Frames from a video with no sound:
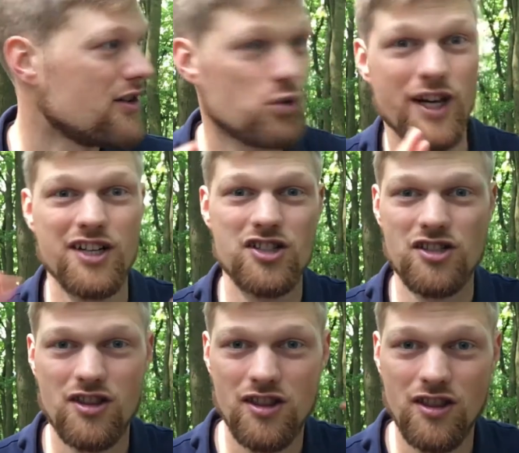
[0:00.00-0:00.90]

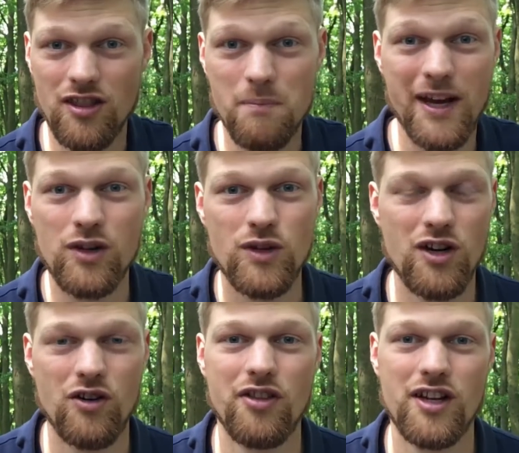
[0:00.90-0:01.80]
arranged the
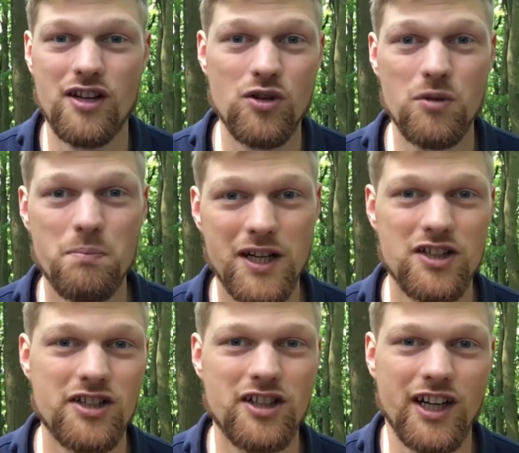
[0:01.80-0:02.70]
background that it looked
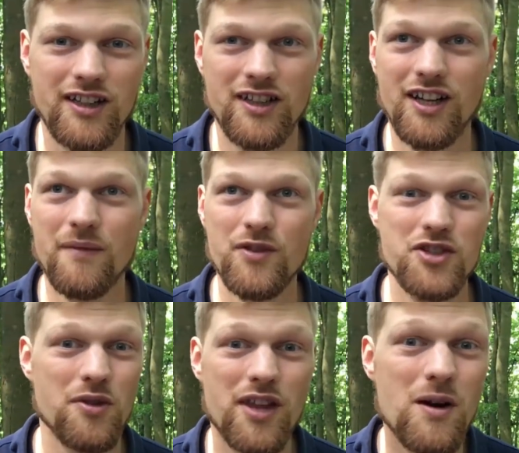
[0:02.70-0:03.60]
better, and
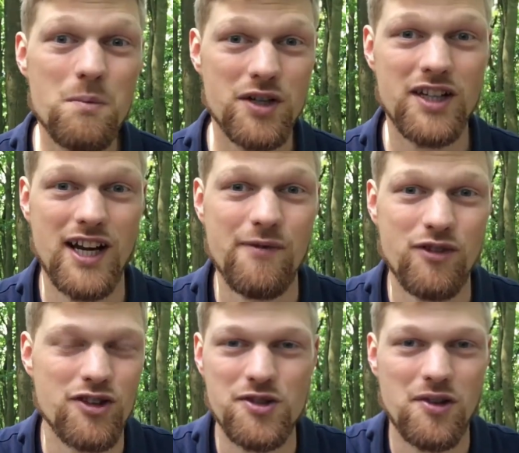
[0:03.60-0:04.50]
so they were pretty
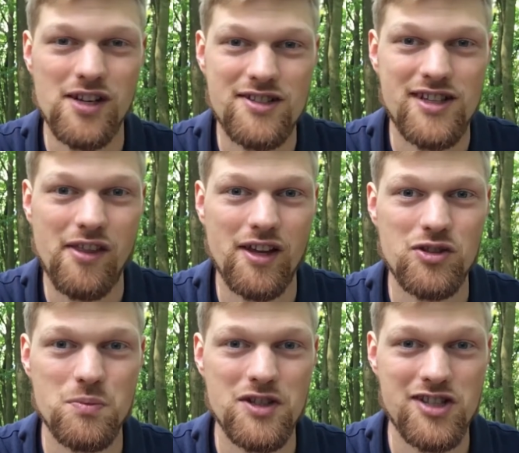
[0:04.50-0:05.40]
helpful, so there's
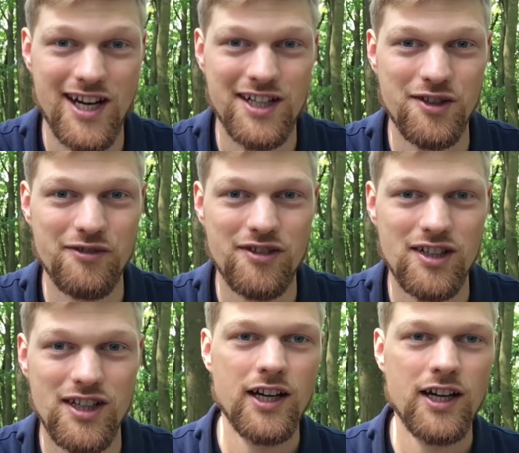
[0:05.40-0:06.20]
nothing to be scared of.